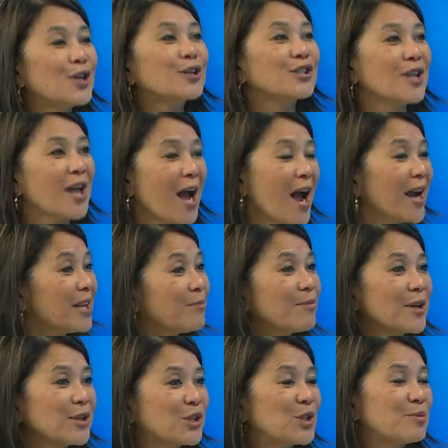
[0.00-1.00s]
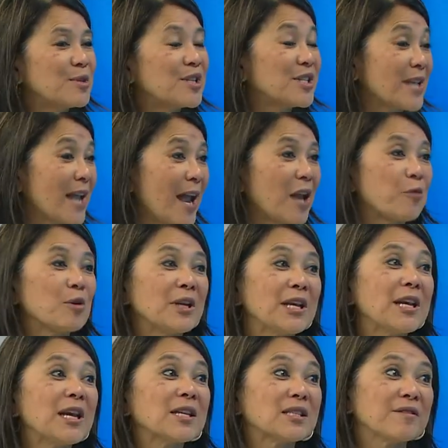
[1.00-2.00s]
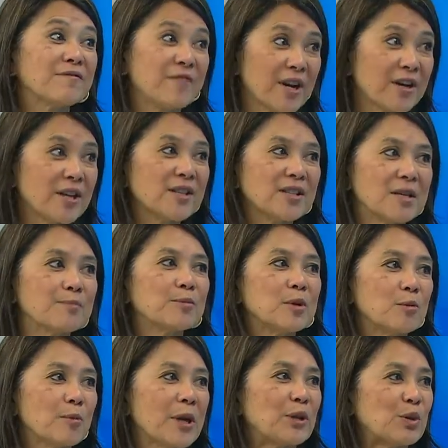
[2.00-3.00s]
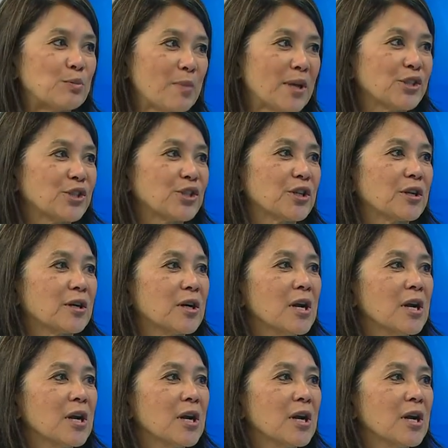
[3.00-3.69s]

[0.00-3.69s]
So height measurements annually is a very simple way to measure.